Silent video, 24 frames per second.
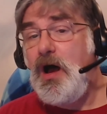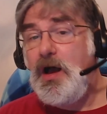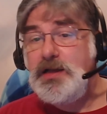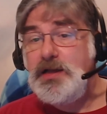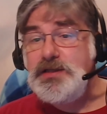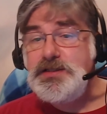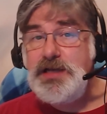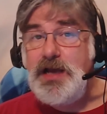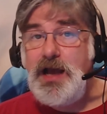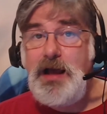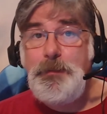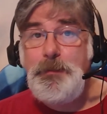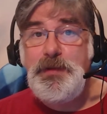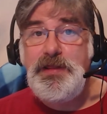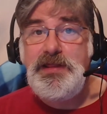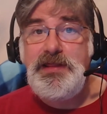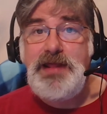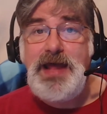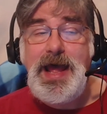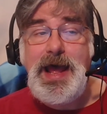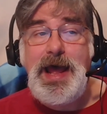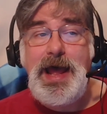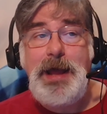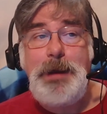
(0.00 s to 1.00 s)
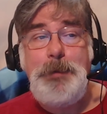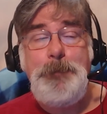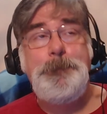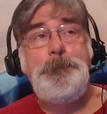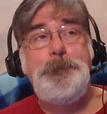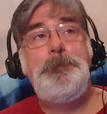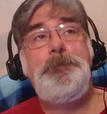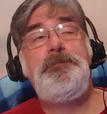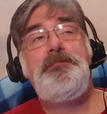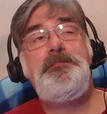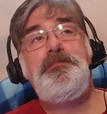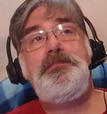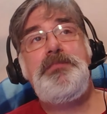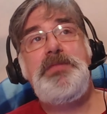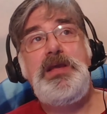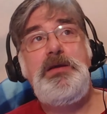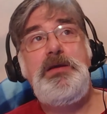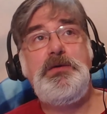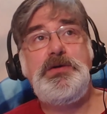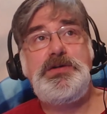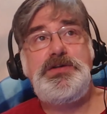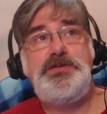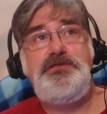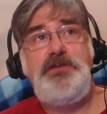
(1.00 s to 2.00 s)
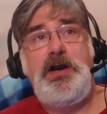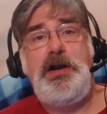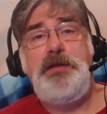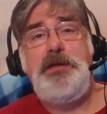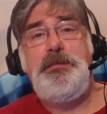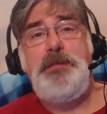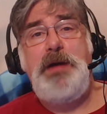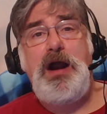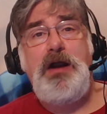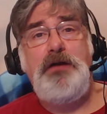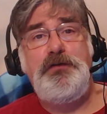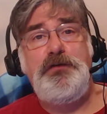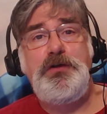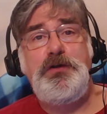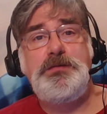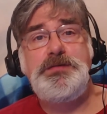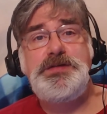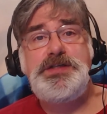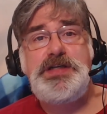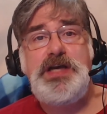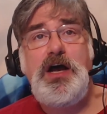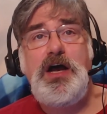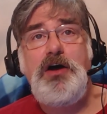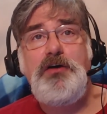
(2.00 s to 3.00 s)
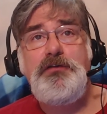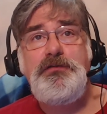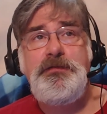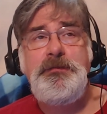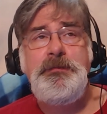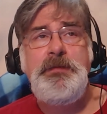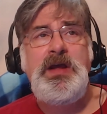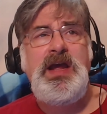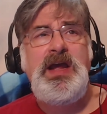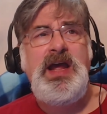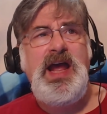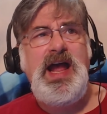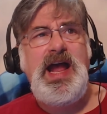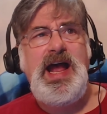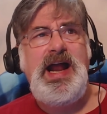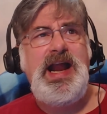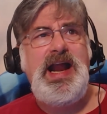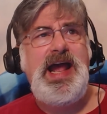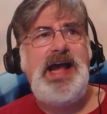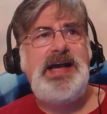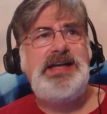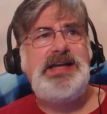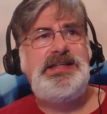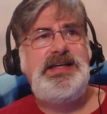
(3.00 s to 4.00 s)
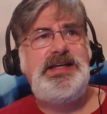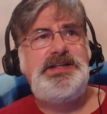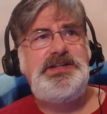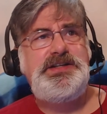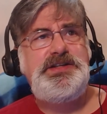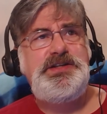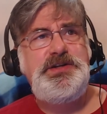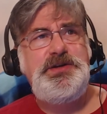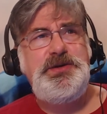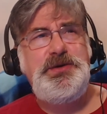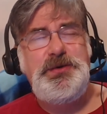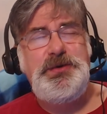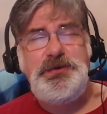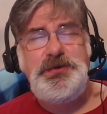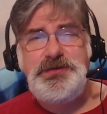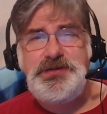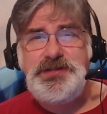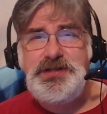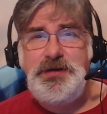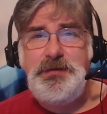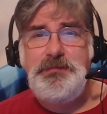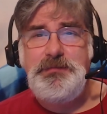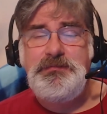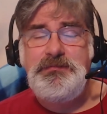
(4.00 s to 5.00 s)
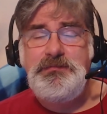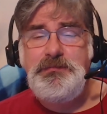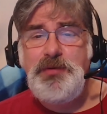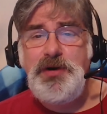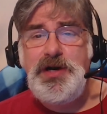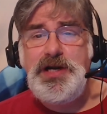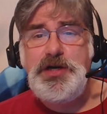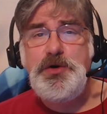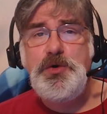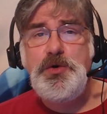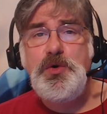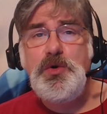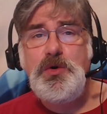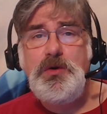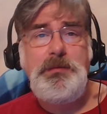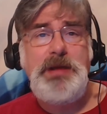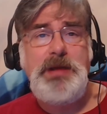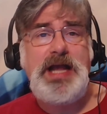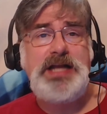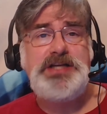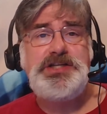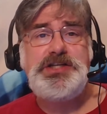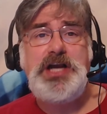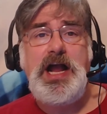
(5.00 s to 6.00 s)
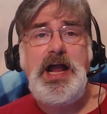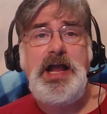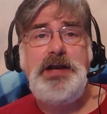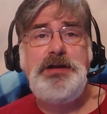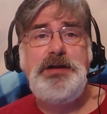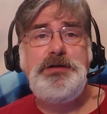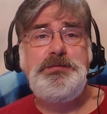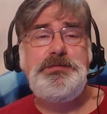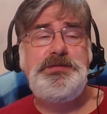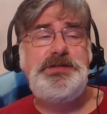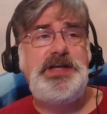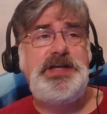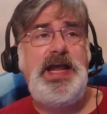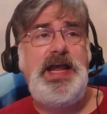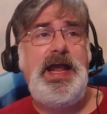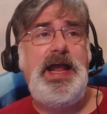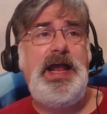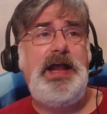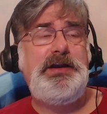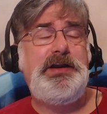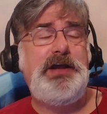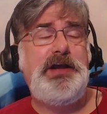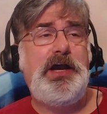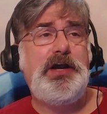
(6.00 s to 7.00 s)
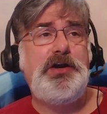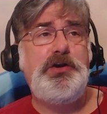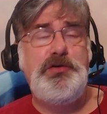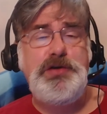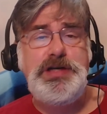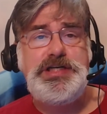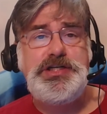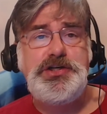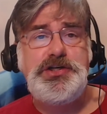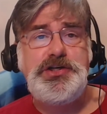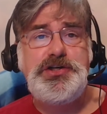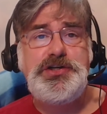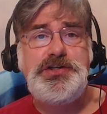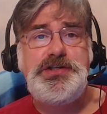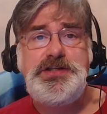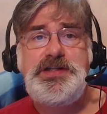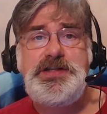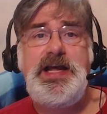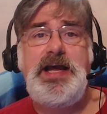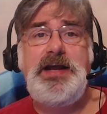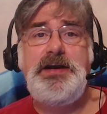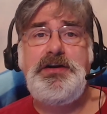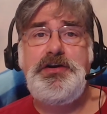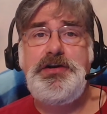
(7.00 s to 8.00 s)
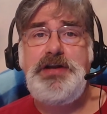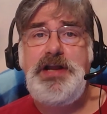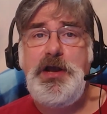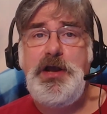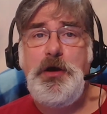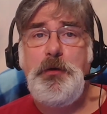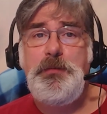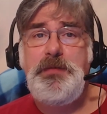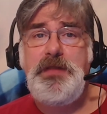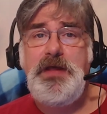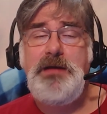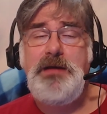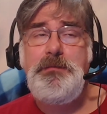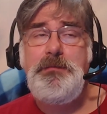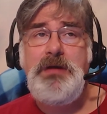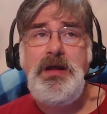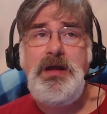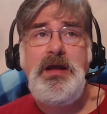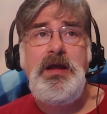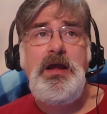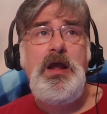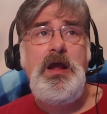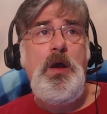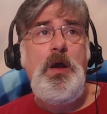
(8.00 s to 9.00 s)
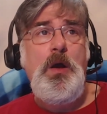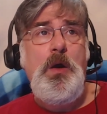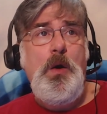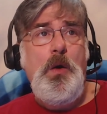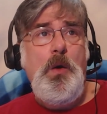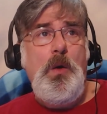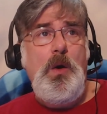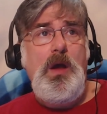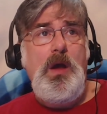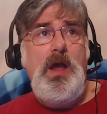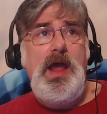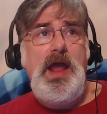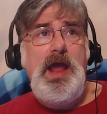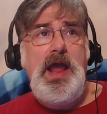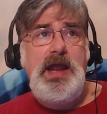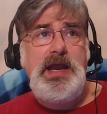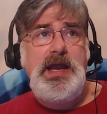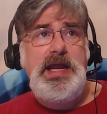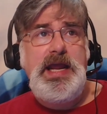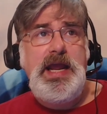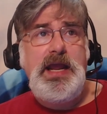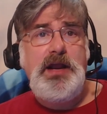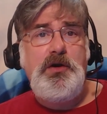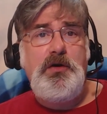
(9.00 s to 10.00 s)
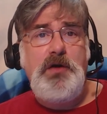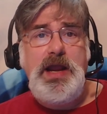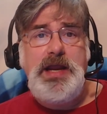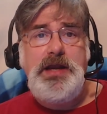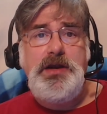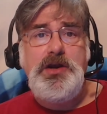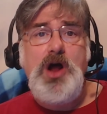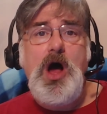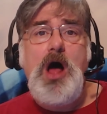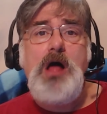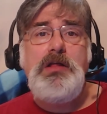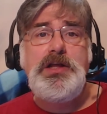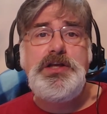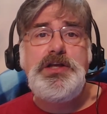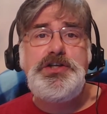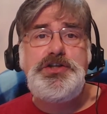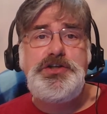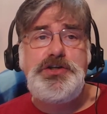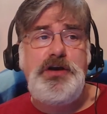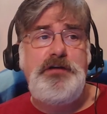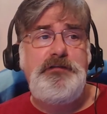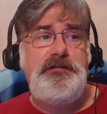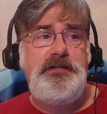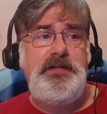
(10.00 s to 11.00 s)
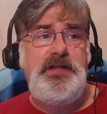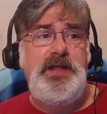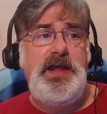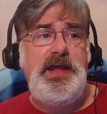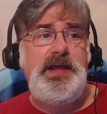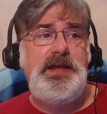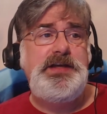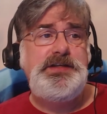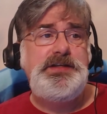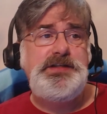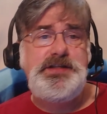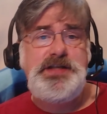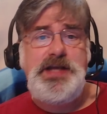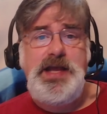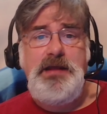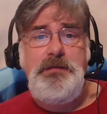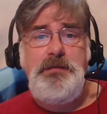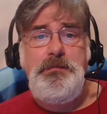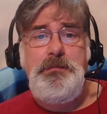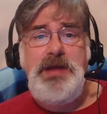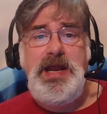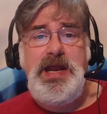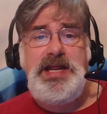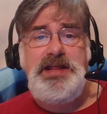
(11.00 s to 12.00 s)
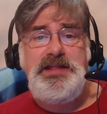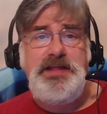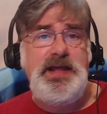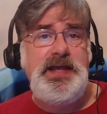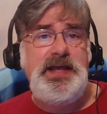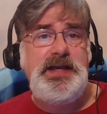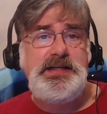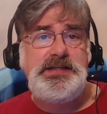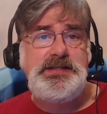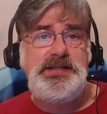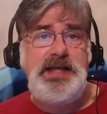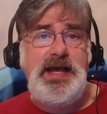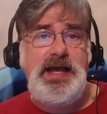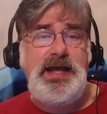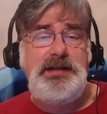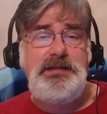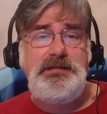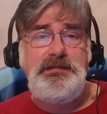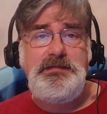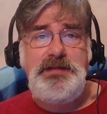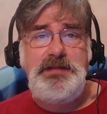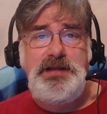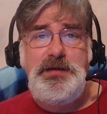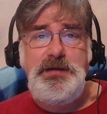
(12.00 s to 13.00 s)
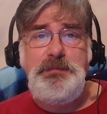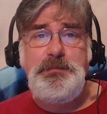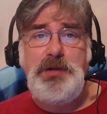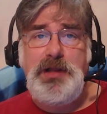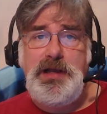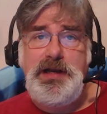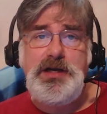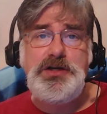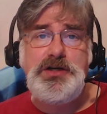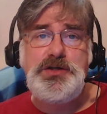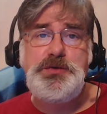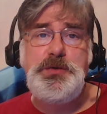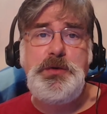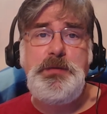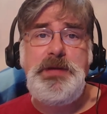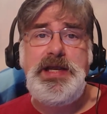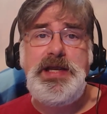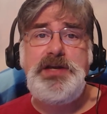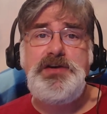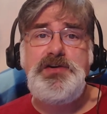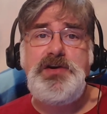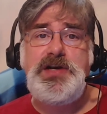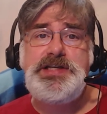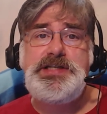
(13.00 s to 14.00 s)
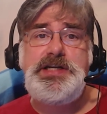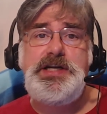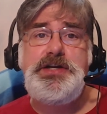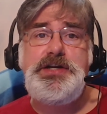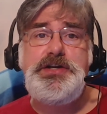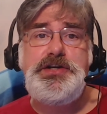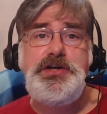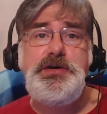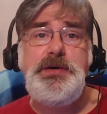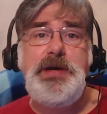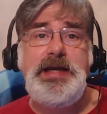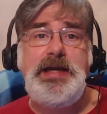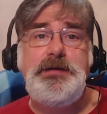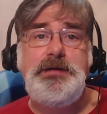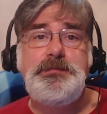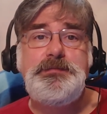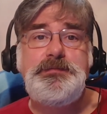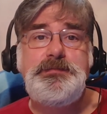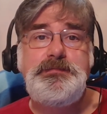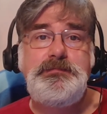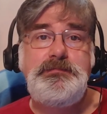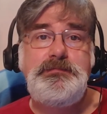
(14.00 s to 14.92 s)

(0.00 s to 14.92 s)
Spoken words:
On top of that, he was very powerful himself, had access to some pretty cool magic items and creatures that could help them. And he had great knowledge of things and many things that the players would be interested in doing.